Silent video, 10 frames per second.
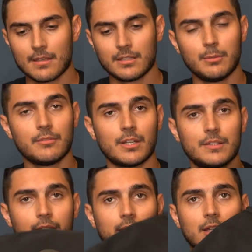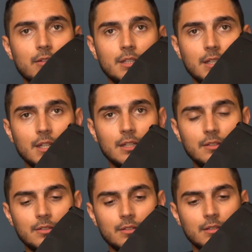And we've got the carrying
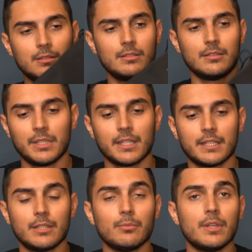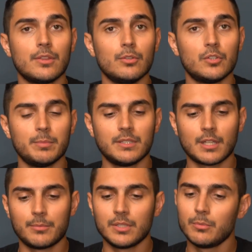case, plug it in with USB
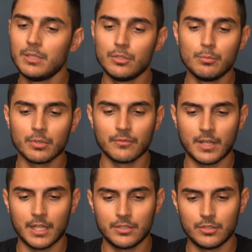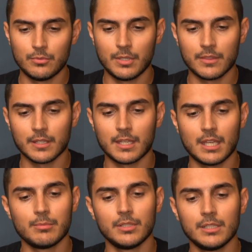Type-C. We do provide you with a
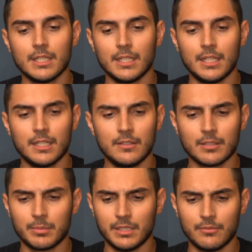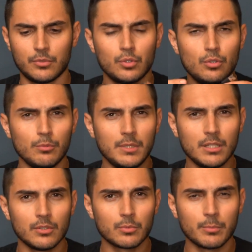cable. It is, I believe, 2
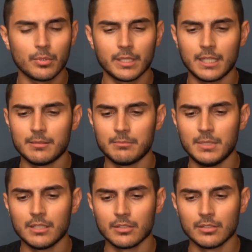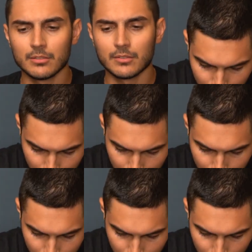meters, 1.8 meters.